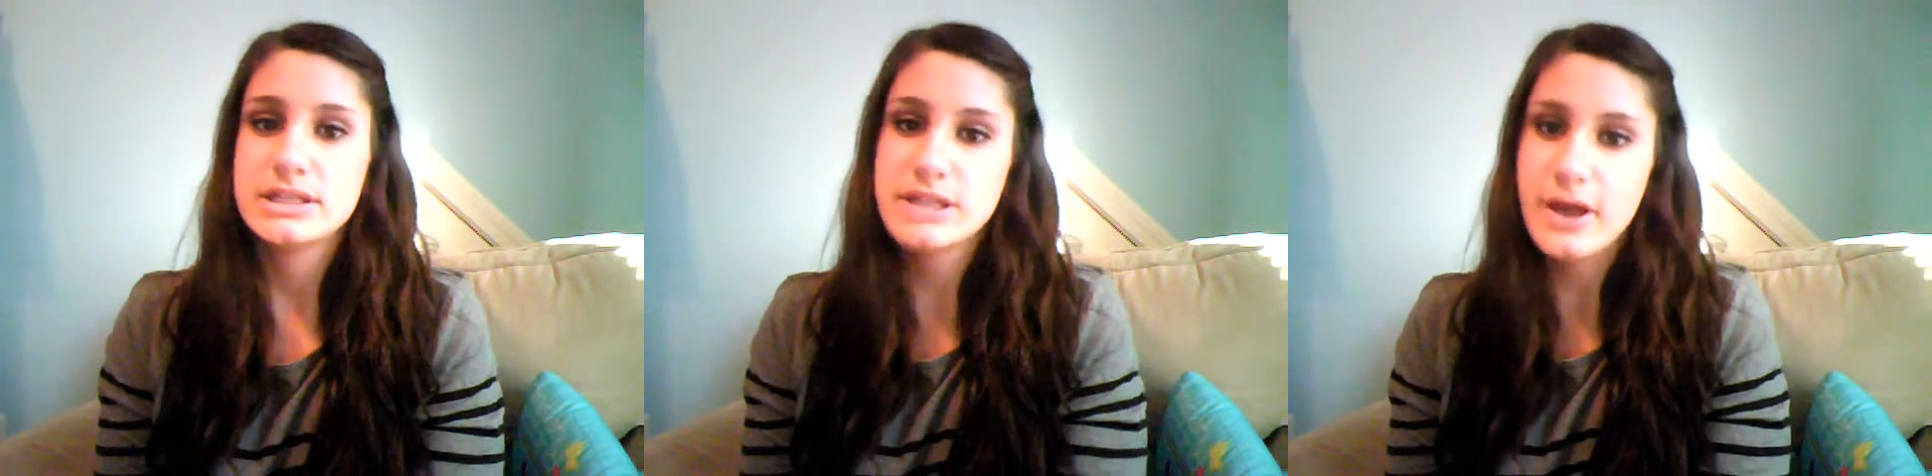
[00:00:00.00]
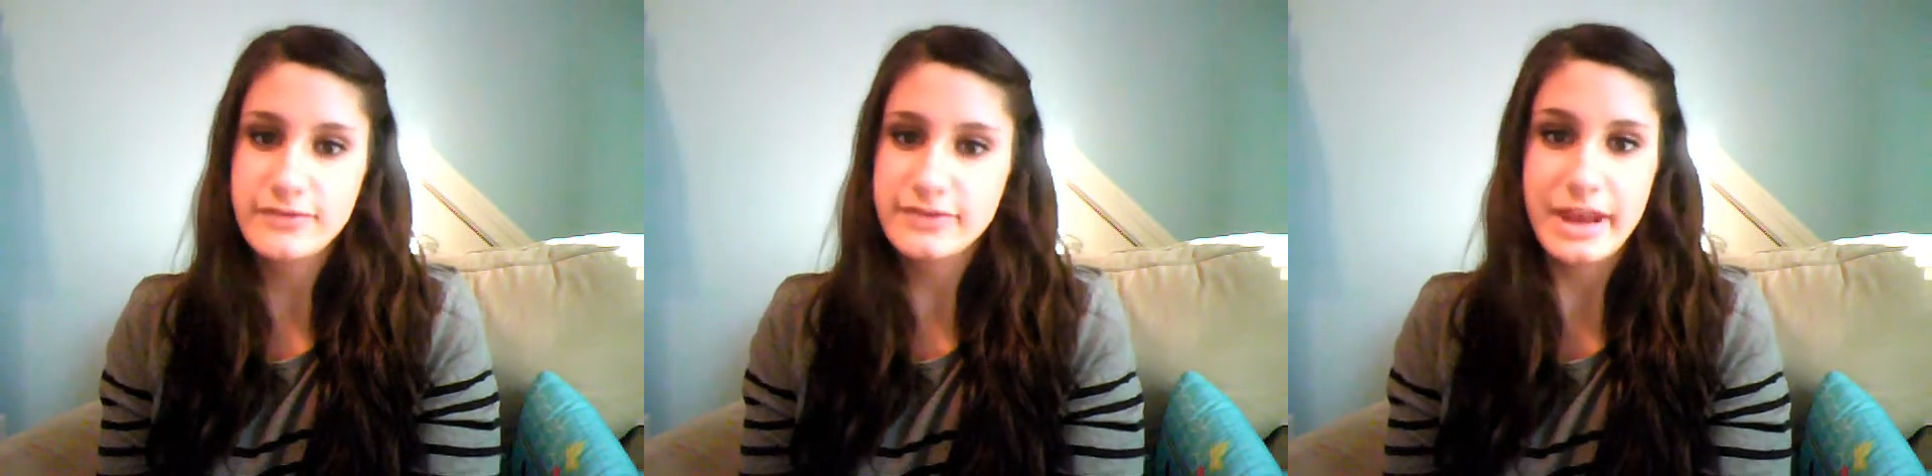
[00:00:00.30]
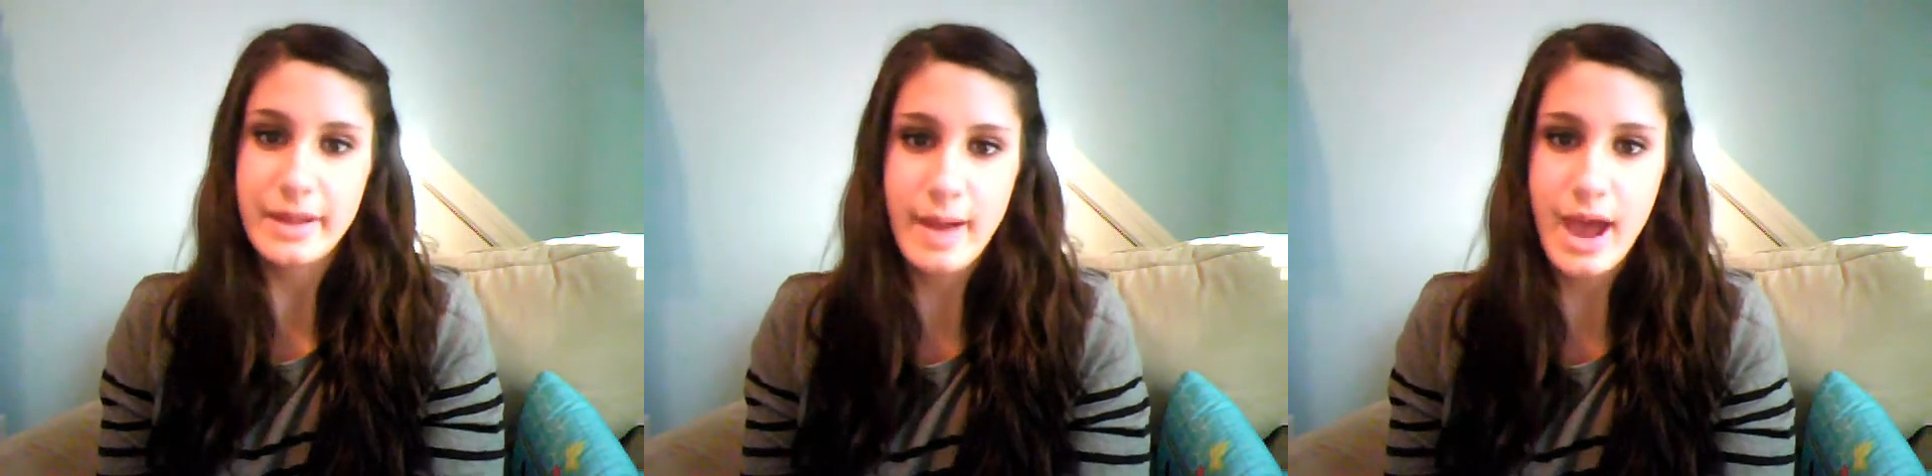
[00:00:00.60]
stuff
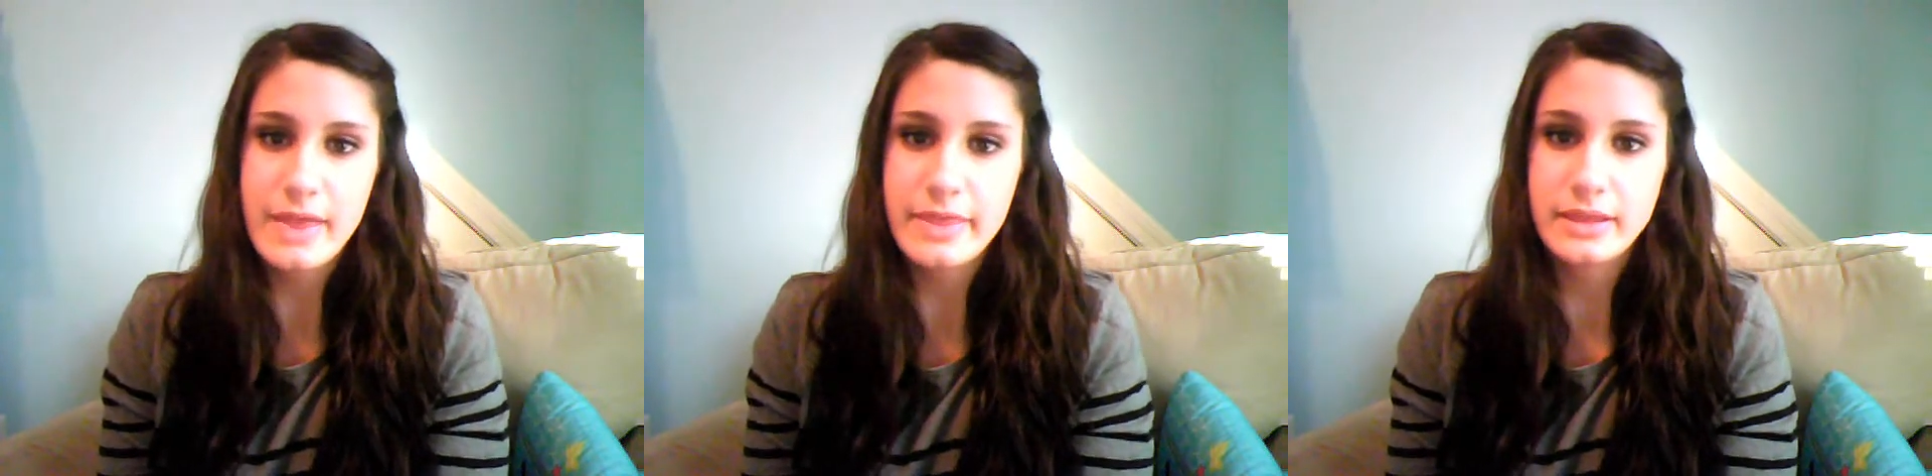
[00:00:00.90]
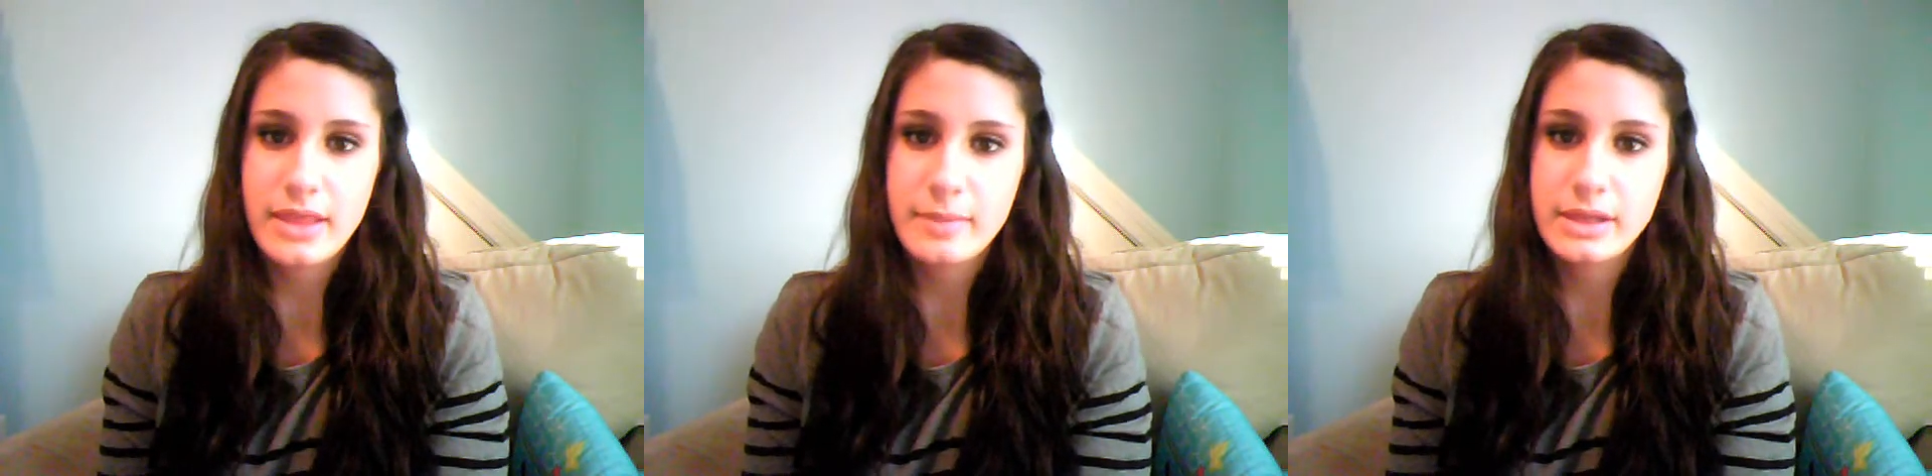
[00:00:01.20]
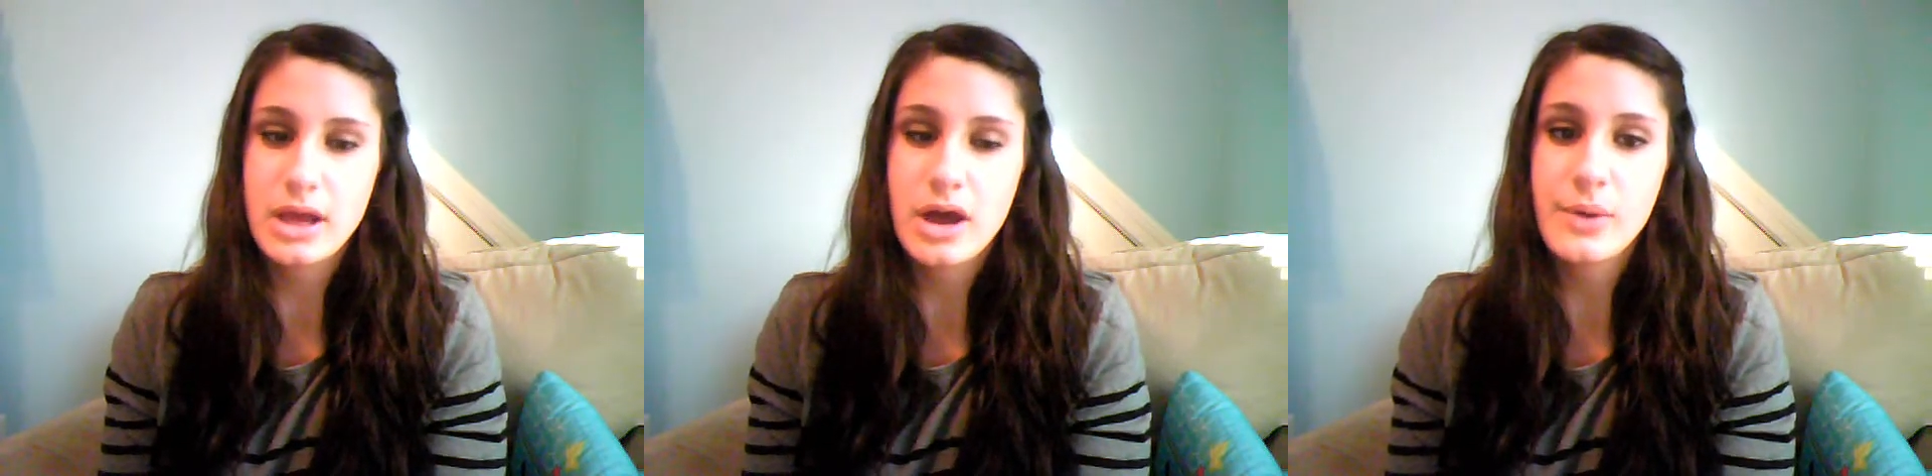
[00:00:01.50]
that I buy, then let
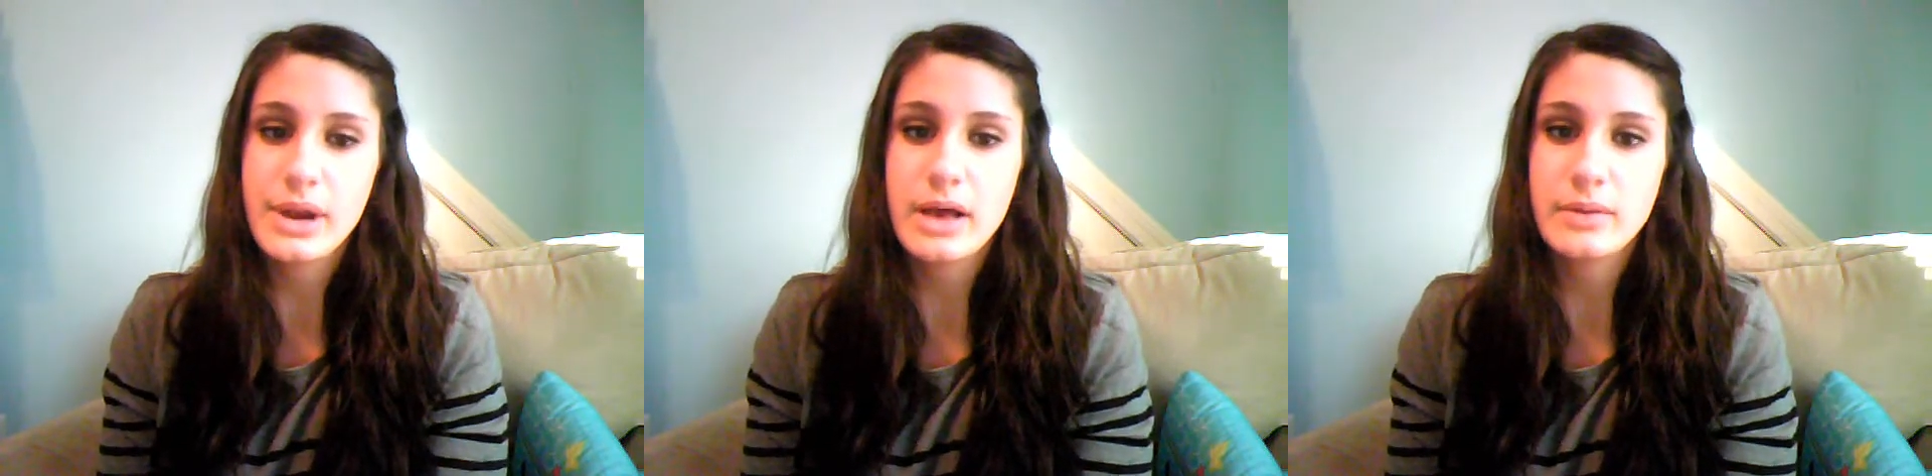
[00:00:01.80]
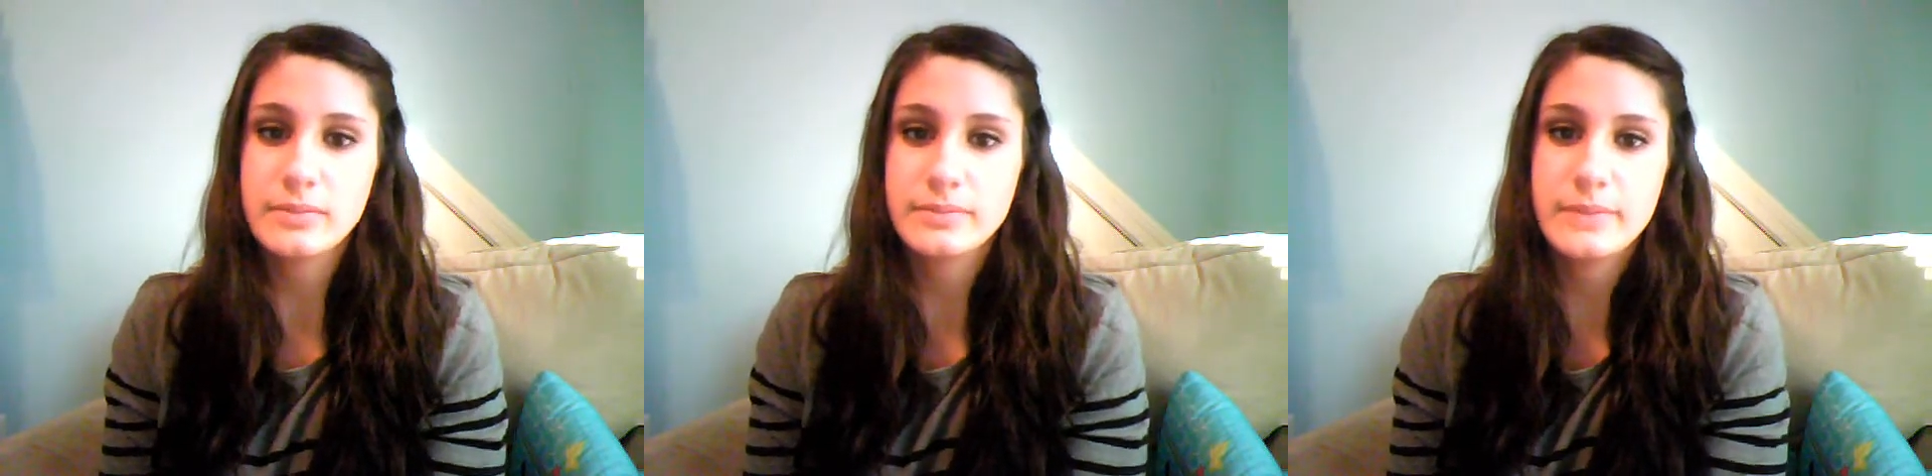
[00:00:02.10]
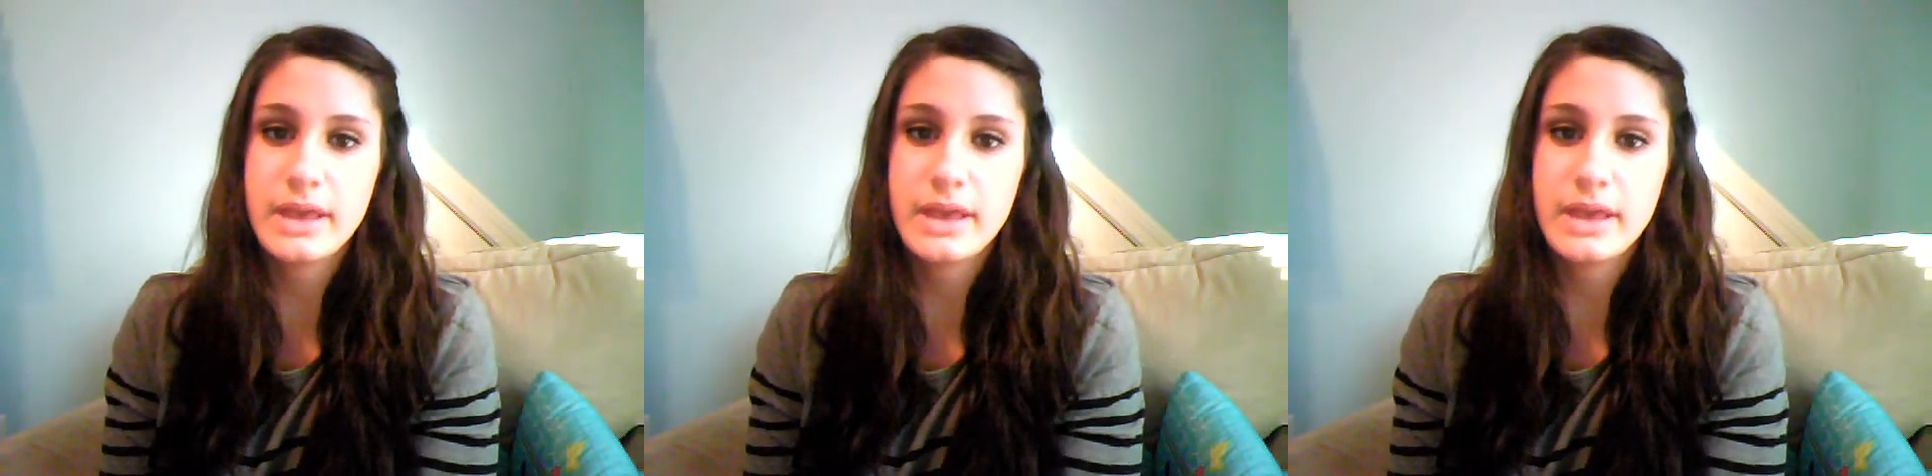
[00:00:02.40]
me know and I'll